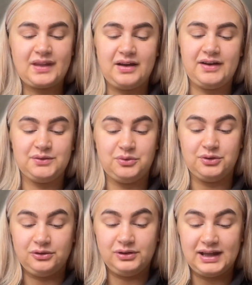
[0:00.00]
I've had one
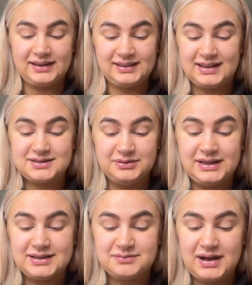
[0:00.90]
all like last
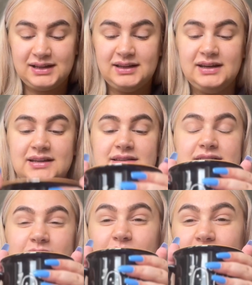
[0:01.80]
week as well and
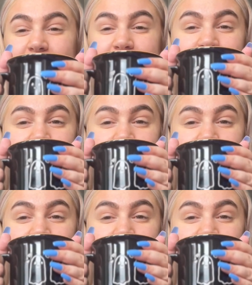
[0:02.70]
it's so good.